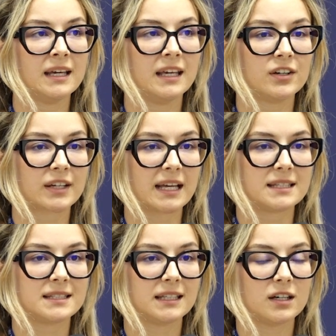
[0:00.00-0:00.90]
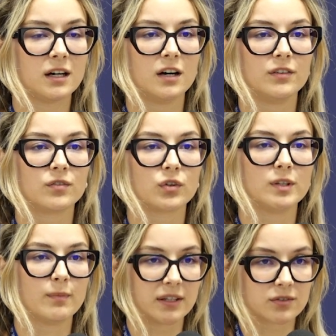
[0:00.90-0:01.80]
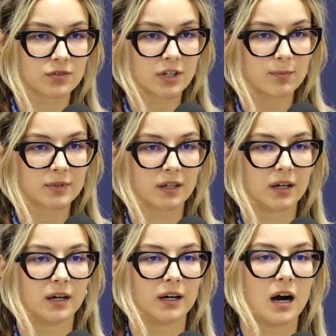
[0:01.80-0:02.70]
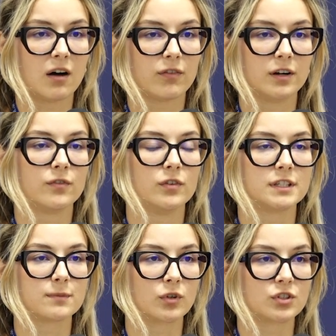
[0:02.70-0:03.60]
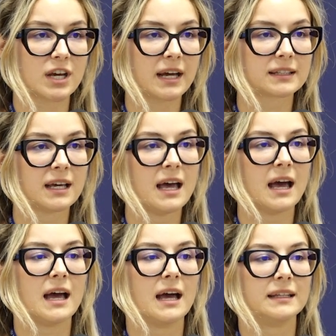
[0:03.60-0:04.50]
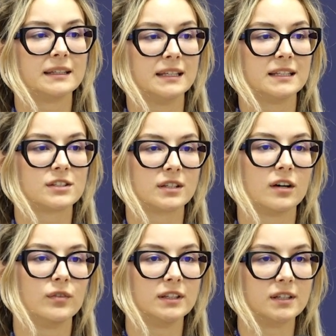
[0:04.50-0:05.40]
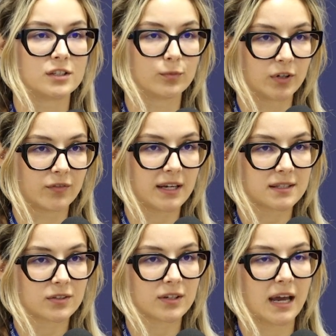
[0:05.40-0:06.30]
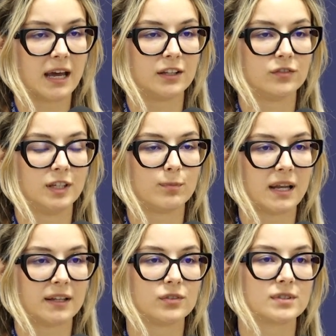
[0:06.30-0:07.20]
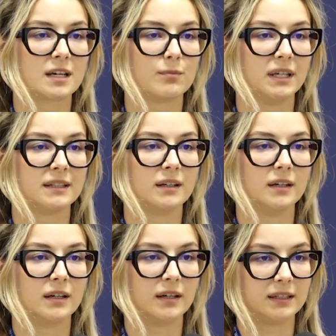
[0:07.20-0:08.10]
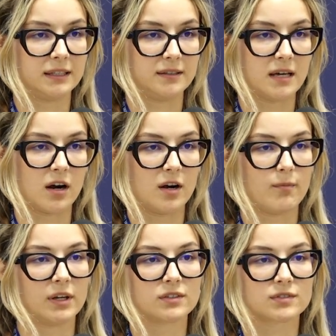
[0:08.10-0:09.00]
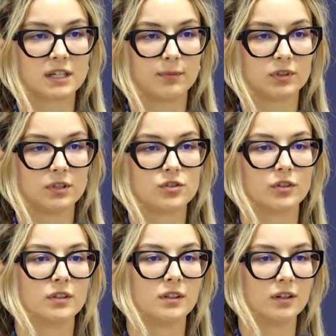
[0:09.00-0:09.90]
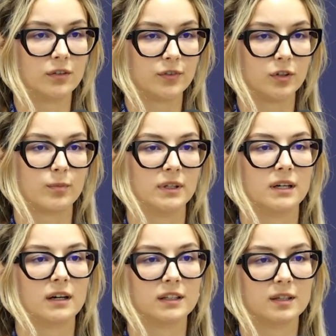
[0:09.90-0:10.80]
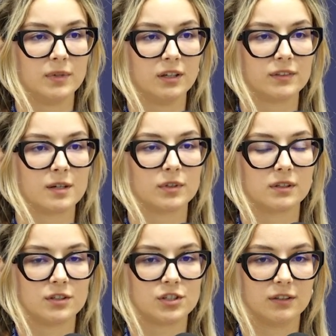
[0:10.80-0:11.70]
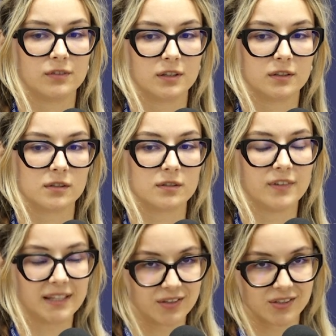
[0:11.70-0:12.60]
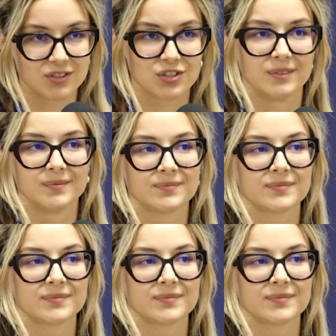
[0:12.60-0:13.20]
Here you can see we wrote the manuscript of our first project, and it's with the supervisor, and we plan to submit our manuscript to the Journal of European Academy of Dermatology and Venerology.